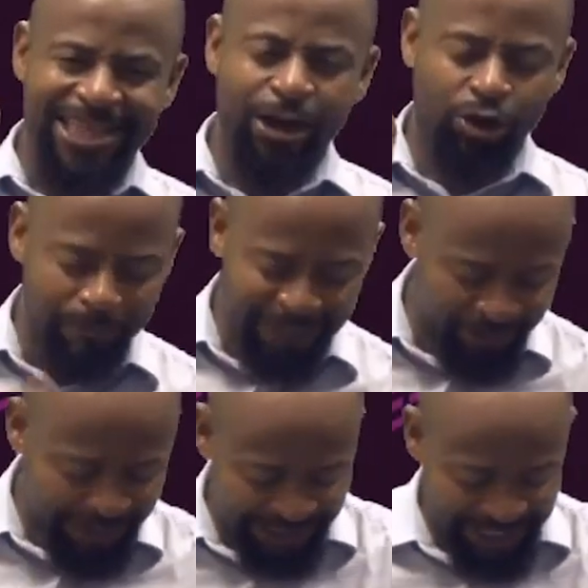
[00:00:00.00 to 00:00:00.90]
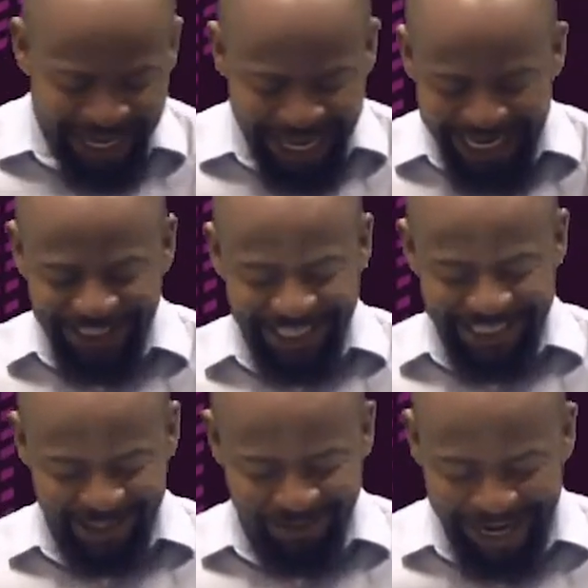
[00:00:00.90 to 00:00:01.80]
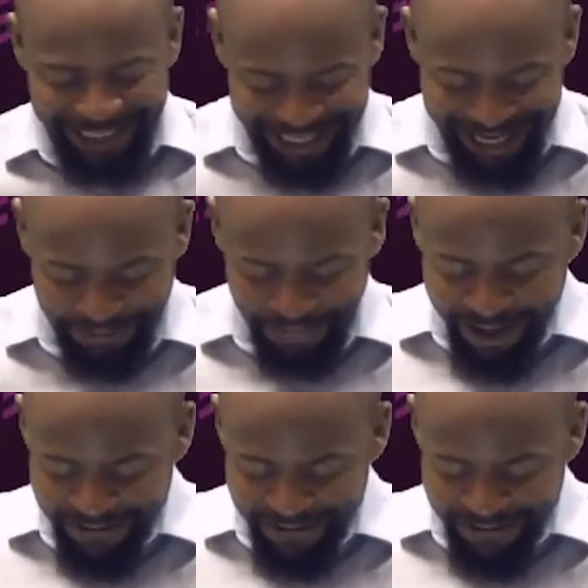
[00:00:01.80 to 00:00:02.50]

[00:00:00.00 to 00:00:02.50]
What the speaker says: their commitment in Jesus' mighty name.